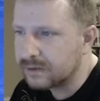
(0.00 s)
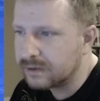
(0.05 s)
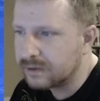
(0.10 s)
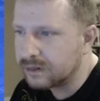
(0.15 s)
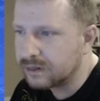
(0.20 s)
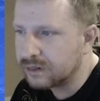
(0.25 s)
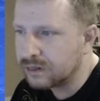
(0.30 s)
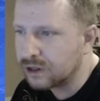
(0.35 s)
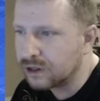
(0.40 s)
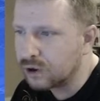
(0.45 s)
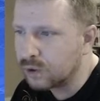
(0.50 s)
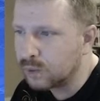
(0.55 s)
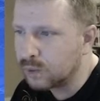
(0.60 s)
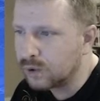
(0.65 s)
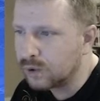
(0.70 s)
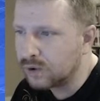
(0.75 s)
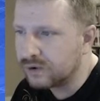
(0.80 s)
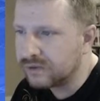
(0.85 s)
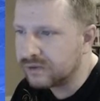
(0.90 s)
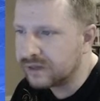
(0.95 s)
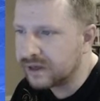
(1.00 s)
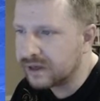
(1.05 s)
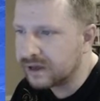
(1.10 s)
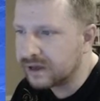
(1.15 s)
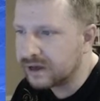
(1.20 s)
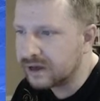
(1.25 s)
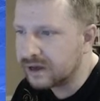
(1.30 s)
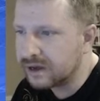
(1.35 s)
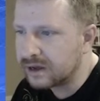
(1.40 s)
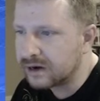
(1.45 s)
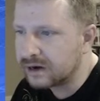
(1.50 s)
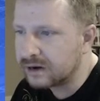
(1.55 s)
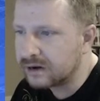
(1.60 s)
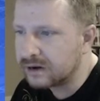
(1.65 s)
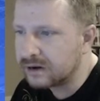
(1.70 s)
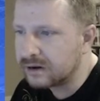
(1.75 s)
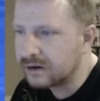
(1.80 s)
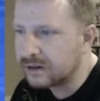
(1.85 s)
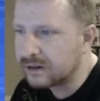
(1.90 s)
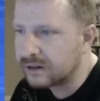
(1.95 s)
lower
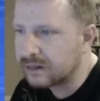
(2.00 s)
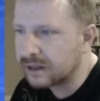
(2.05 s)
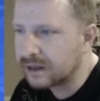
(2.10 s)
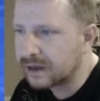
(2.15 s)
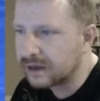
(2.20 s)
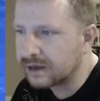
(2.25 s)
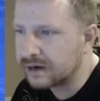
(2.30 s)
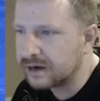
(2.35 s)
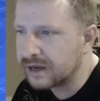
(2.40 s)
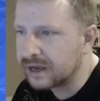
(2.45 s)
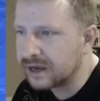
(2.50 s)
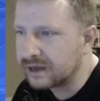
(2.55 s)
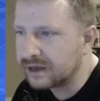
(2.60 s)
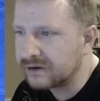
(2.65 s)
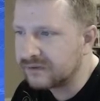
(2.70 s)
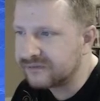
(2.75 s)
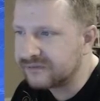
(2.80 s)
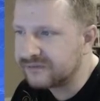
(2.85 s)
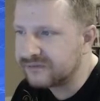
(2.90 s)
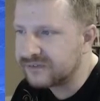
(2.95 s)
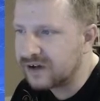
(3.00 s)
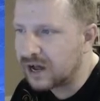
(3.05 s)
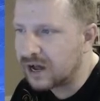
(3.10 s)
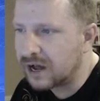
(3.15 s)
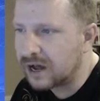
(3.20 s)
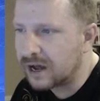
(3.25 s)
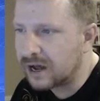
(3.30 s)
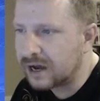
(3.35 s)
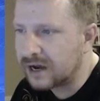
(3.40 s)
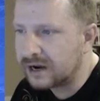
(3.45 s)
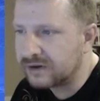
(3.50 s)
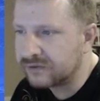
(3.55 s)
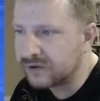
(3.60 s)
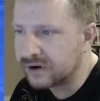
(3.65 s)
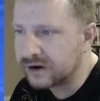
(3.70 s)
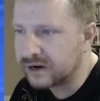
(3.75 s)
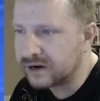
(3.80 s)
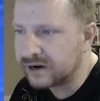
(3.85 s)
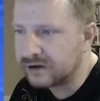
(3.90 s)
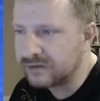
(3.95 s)
than like a -5
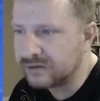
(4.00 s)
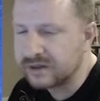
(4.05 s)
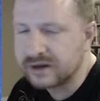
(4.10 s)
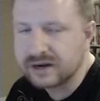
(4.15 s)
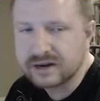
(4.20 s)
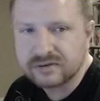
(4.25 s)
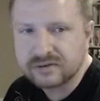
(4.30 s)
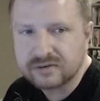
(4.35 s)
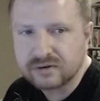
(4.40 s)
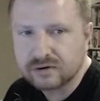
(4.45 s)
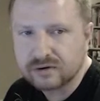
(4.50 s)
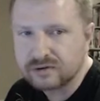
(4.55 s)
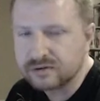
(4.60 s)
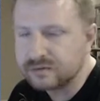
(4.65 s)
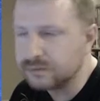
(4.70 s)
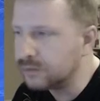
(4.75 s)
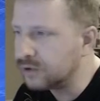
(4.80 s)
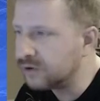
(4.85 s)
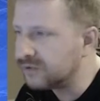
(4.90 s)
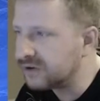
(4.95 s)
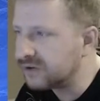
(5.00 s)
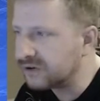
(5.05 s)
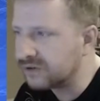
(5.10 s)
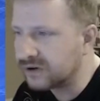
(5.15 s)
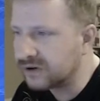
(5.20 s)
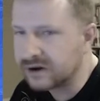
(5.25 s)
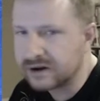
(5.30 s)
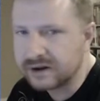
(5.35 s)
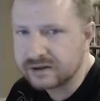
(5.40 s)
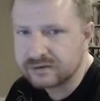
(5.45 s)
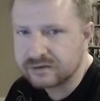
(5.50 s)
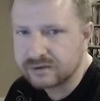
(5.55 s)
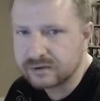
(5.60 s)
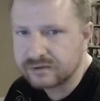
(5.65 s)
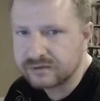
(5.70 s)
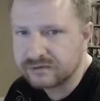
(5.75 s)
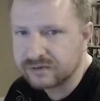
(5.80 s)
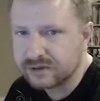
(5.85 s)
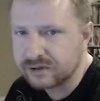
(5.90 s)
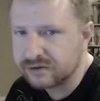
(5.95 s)
right here, then he starts moving right, so
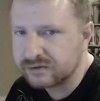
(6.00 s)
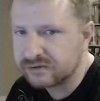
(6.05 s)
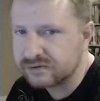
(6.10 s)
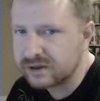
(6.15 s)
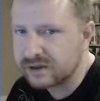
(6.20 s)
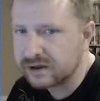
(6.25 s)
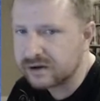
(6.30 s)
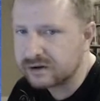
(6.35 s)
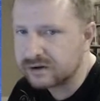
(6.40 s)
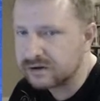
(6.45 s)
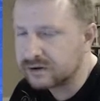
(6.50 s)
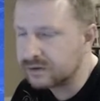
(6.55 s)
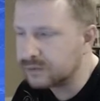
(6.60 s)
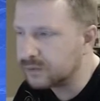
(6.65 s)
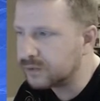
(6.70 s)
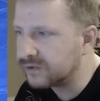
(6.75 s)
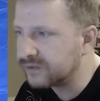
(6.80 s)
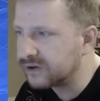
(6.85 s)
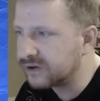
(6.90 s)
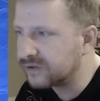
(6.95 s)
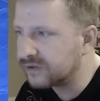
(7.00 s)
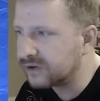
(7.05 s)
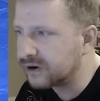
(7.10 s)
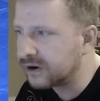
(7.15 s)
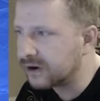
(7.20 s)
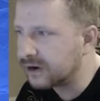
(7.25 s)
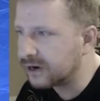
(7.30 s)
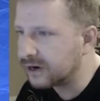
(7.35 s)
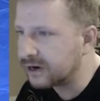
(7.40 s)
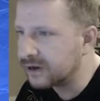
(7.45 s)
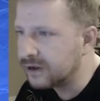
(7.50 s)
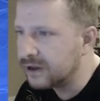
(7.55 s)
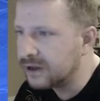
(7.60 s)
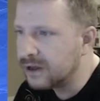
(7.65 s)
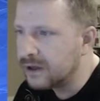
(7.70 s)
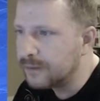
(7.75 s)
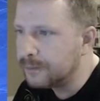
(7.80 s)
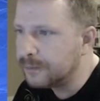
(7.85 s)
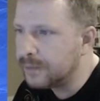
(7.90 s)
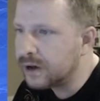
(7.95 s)
it flows down to a moving right.
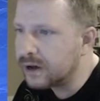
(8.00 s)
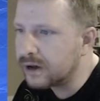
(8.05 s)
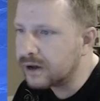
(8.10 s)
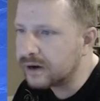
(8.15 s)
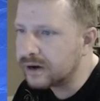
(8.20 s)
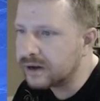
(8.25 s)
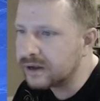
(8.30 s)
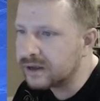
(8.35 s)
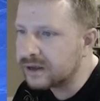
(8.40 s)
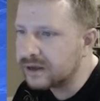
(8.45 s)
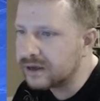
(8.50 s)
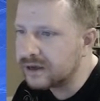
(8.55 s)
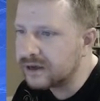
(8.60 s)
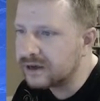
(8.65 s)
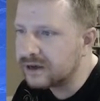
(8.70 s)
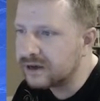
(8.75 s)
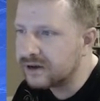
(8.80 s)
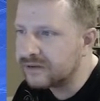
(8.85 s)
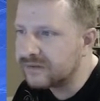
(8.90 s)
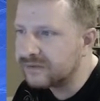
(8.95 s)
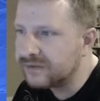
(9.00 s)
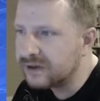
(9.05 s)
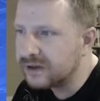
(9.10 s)
But if